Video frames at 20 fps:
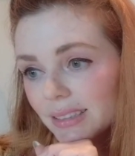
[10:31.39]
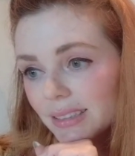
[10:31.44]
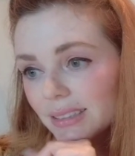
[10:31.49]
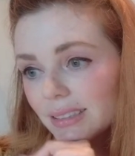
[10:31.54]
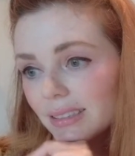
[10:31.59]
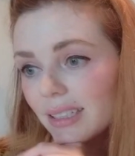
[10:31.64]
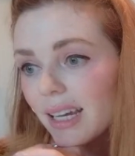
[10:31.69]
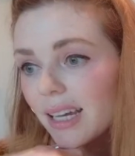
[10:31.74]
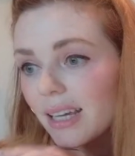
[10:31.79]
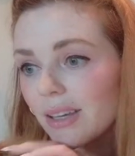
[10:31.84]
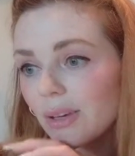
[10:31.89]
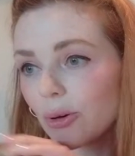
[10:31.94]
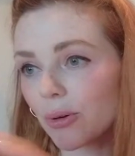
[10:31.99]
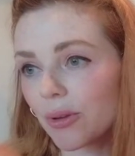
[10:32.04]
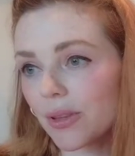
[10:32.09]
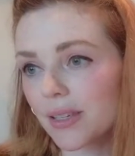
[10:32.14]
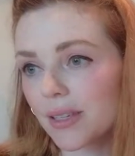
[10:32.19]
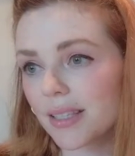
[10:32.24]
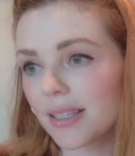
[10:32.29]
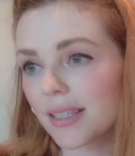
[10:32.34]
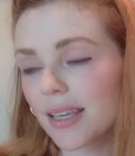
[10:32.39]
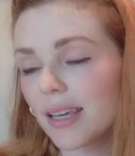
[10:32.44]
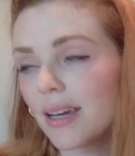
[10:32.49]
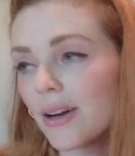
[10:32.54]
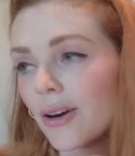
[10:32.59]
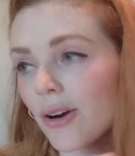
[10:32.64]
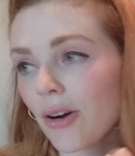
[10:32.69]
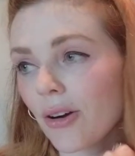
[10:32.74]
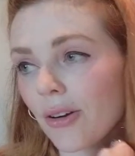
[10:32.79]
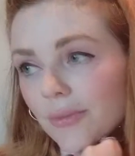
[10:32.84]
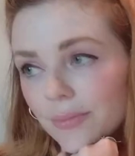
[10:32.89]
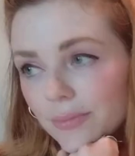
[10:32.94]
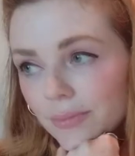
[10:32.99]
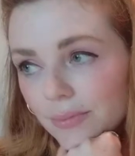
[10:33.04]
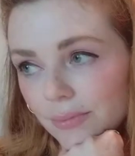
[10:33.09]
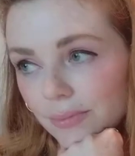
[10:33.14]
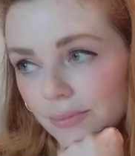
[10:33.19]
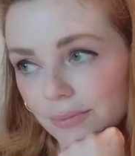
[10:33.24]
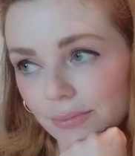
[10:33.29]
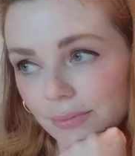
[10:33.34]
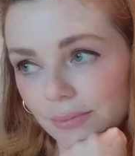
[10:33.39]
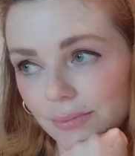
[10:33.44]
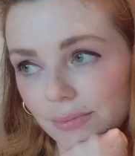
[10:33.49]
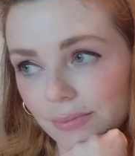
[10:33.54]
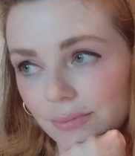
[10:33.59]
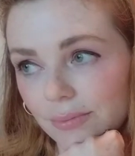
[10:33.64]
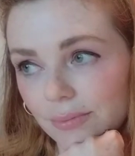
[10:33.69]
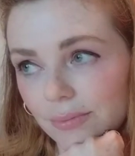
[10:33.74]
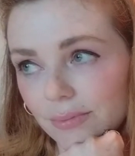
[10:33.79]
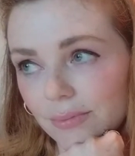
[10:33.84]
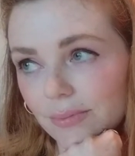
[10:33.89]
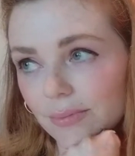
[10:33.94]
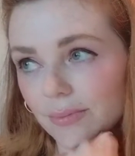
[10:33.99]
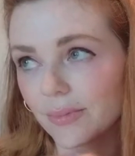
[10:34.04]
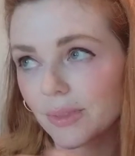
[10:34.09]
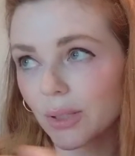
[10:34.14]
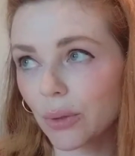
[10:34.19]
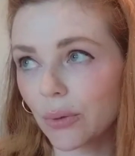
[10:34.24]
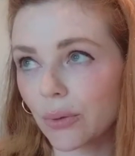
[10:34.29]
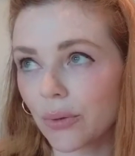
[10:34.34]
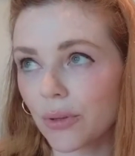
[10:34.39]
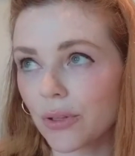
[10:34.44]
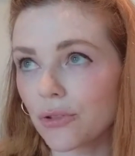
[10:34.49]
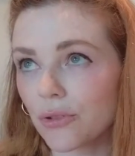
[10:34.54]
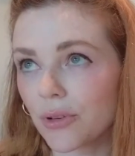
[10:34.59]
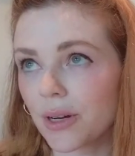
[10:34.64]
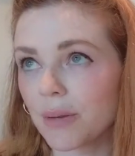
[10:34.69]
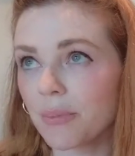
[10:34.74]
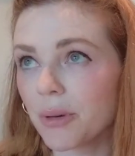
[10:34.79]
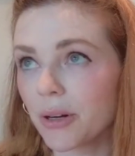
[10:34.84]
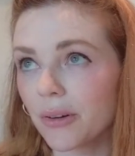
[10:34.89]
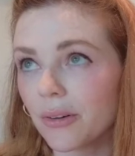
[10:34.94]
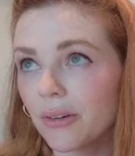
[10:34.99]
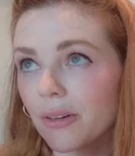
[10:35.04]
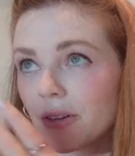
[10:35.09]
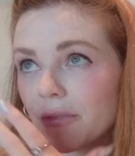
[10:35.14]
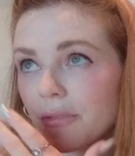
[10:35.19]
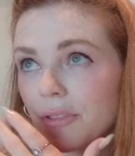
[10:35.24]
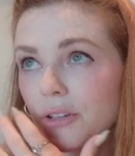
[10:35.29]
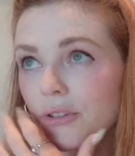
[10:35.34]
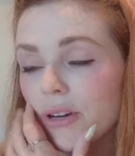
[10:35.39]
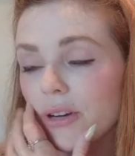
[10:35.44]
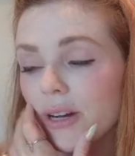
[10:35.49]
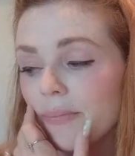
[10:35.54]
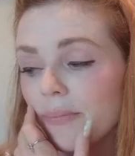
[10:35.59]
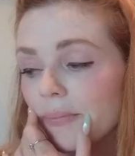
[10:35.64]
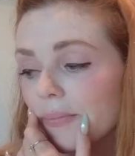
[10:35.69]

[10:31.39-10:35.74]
It's like you're the seer. You're the dreamer of the dream.